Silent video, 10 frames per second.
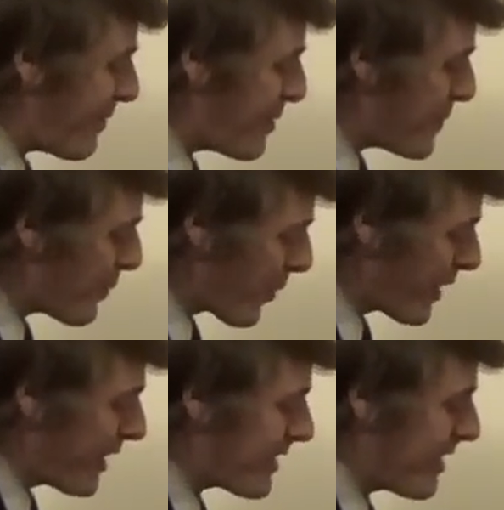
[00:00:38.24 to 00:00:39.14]
we've been
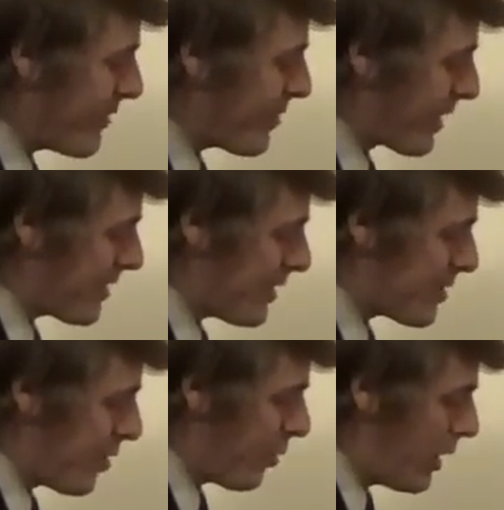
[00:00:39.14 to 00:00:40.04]
working to fix it.
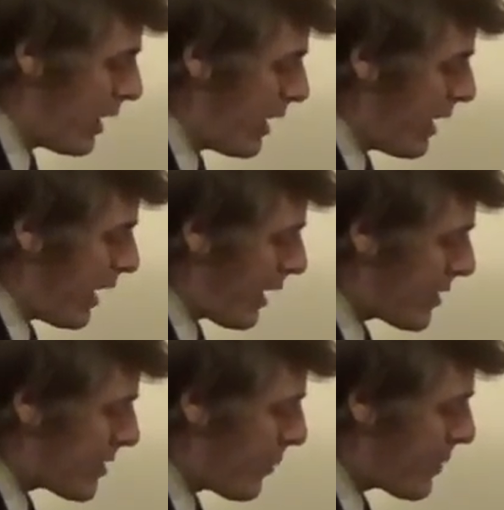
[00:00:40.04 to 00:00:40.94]
So
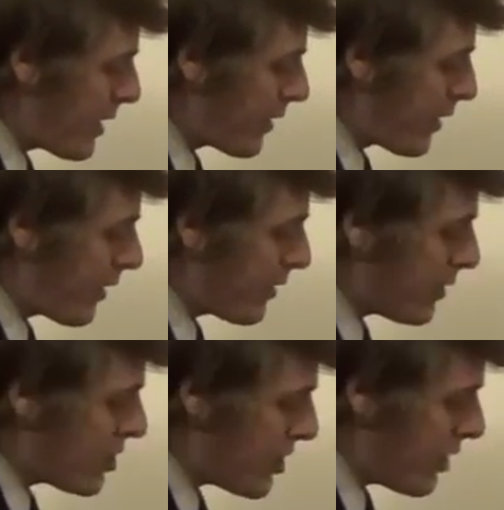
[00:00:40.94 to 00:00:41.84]
something that
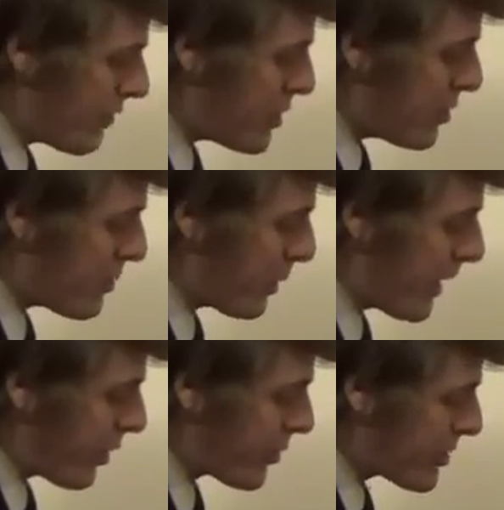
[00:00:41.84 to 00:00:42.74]
if she's
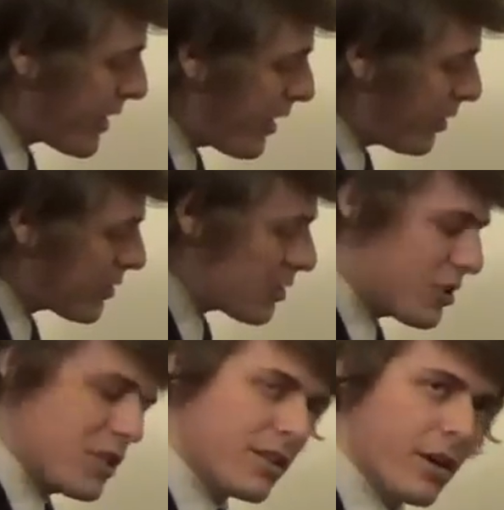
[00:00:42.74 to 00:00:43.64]
playing her scales,
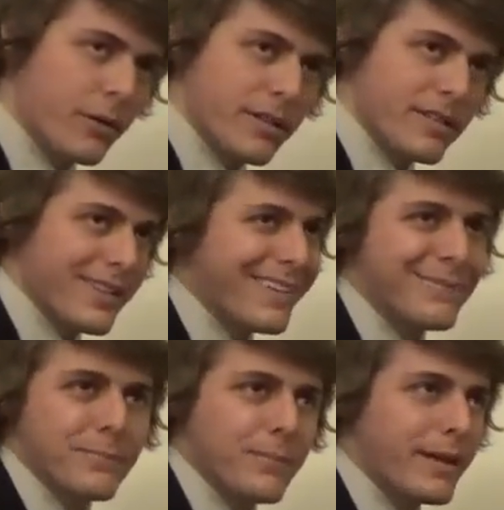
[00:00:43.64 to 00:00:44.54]
she noticed that
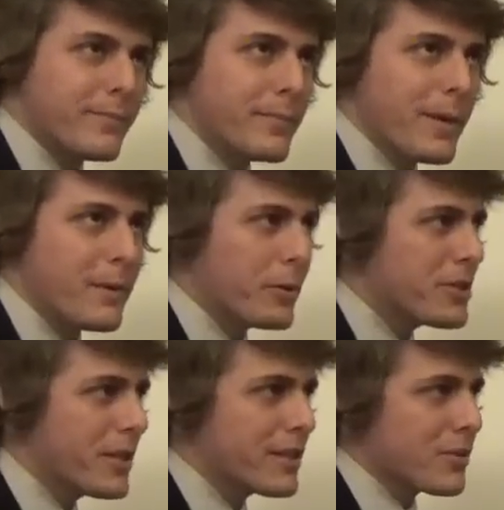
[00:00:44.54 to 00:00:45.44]
maybe when
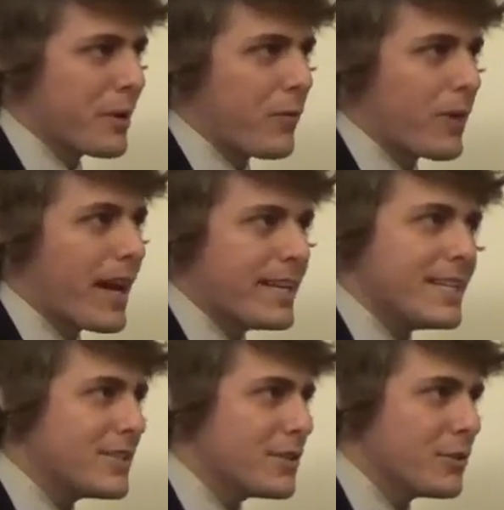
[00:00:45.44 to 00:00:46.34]
she gets around
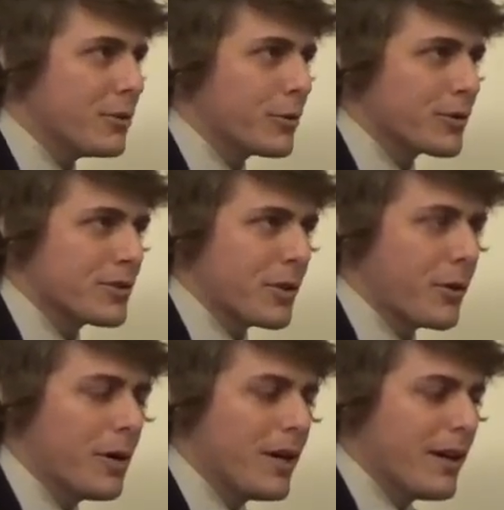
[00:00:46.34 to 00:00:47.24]
92 or
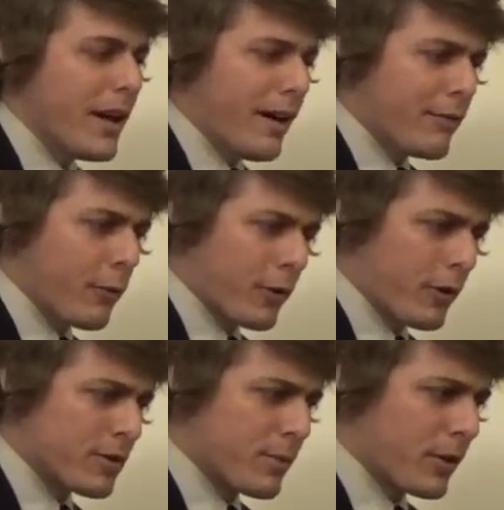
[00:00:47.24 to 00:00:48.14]
so at 4
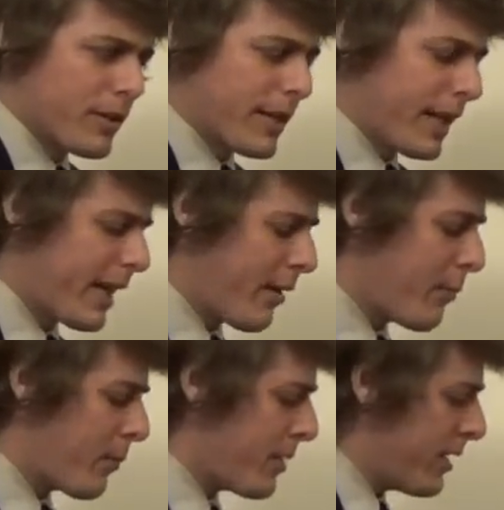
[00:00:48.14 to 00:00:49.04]
notes per click, I can't
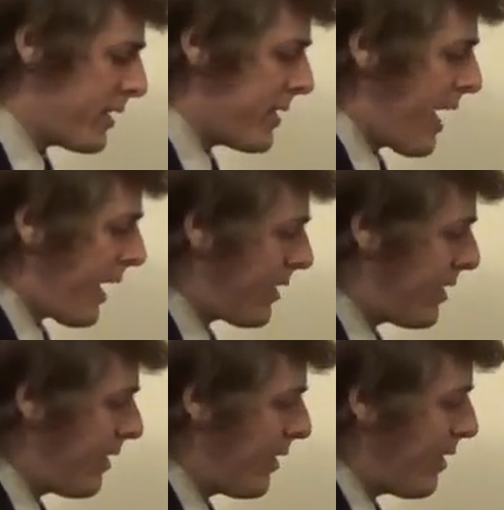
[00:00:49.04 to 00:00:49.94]
remember the exact